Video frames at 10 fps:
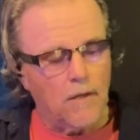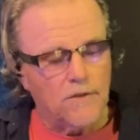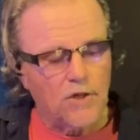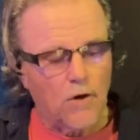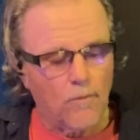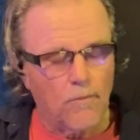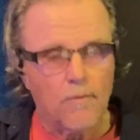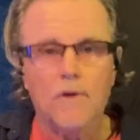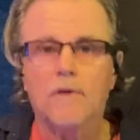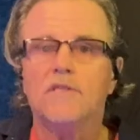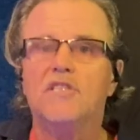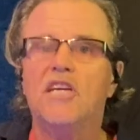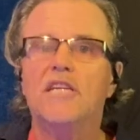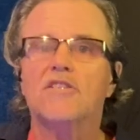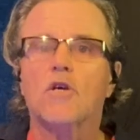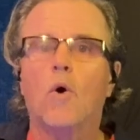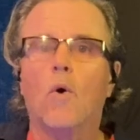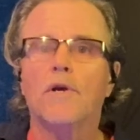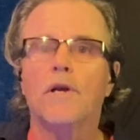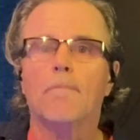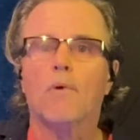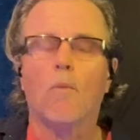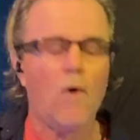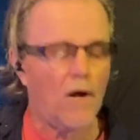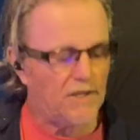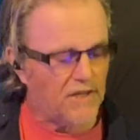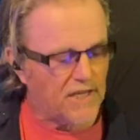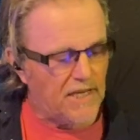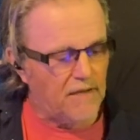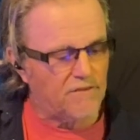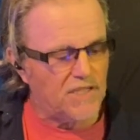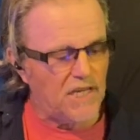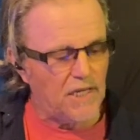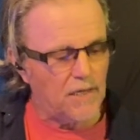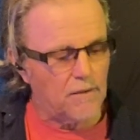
So D is chord number 1 in the key of D.